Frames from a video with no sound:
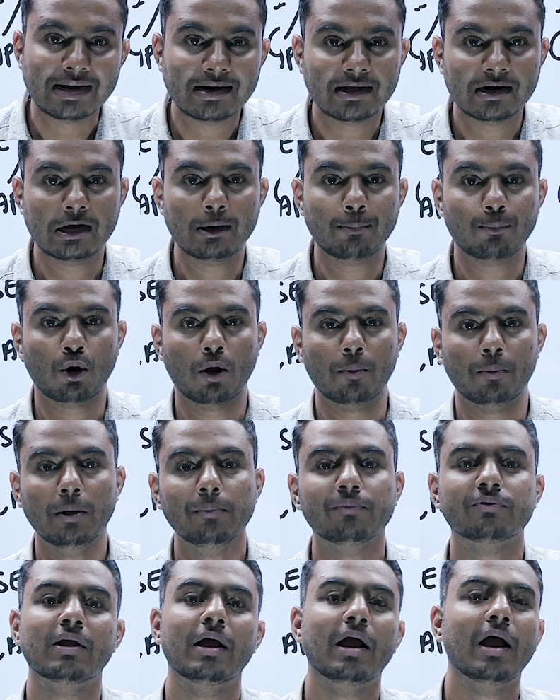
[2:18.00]
elderly
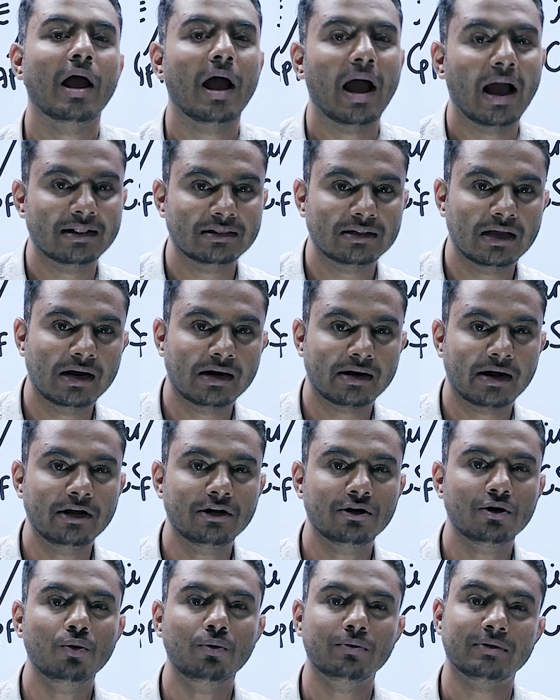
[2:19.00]
problems, and
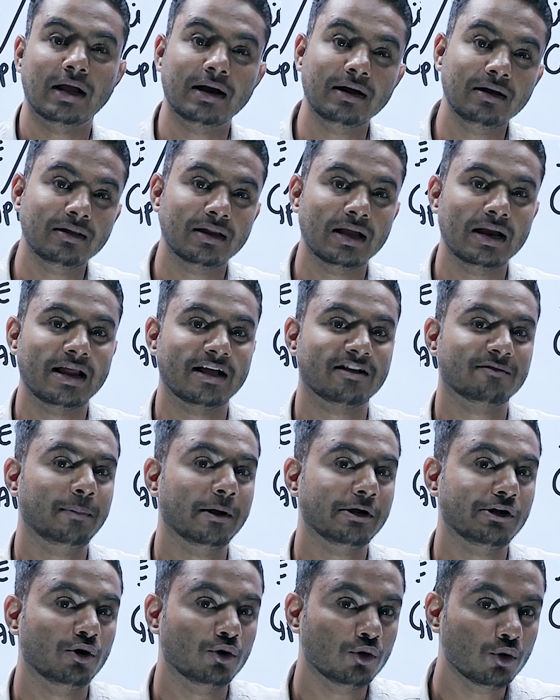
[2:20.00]
then they'll
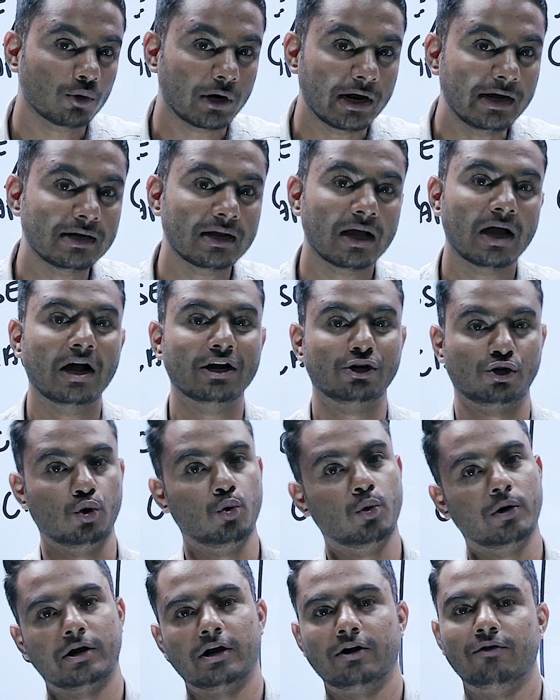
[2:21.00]
expect you to write a
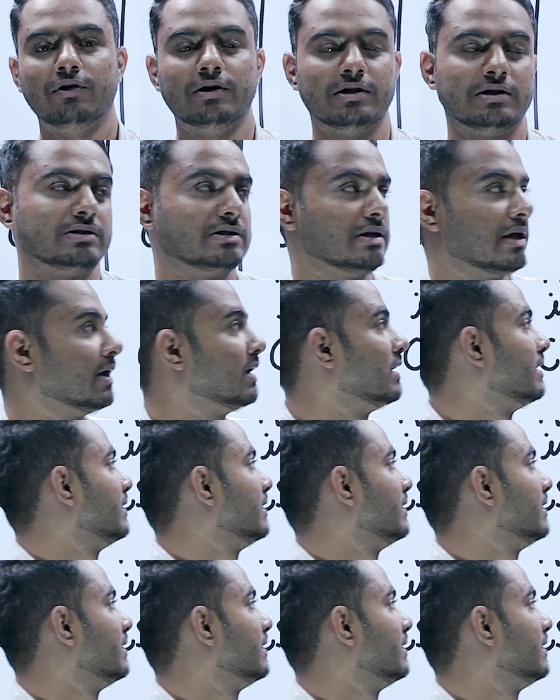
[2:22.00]
200-word essay.